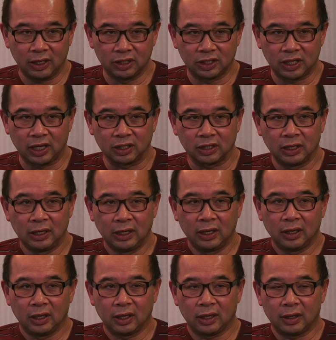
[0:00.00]
is that
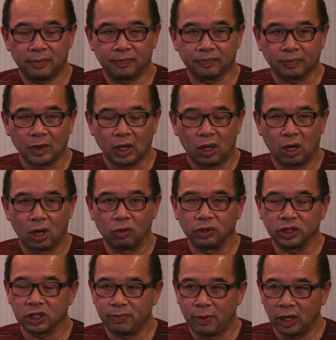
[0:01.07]
our
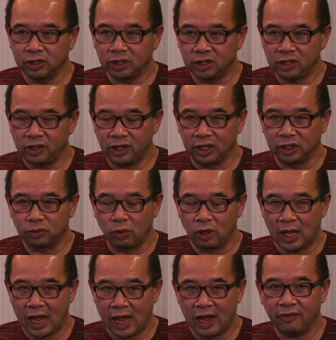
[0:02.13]
responses to things will
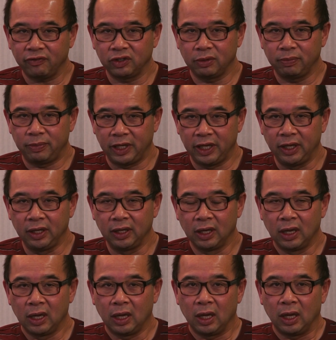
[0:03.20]
have to be
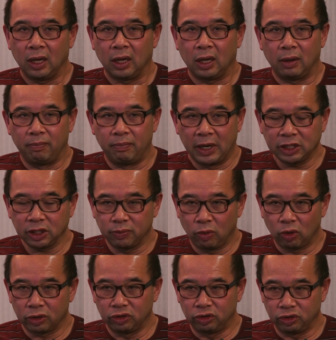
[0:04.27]
much
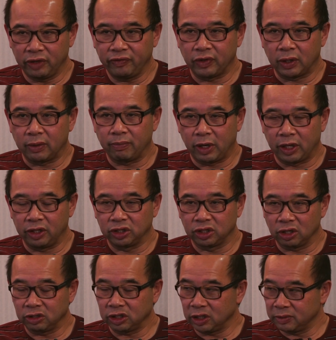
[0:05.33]
more driven by the
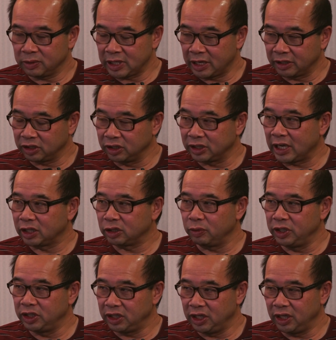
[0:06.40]
circumstances as we
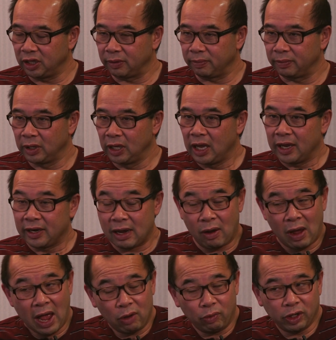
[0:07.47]
see them. Now,
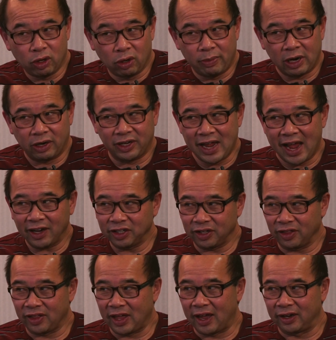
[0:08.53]
how we go about
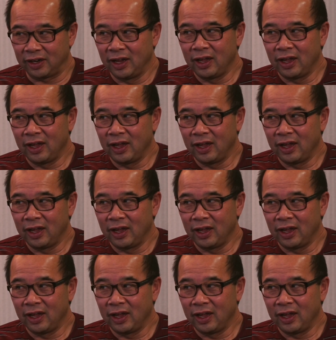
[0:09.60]
enacting that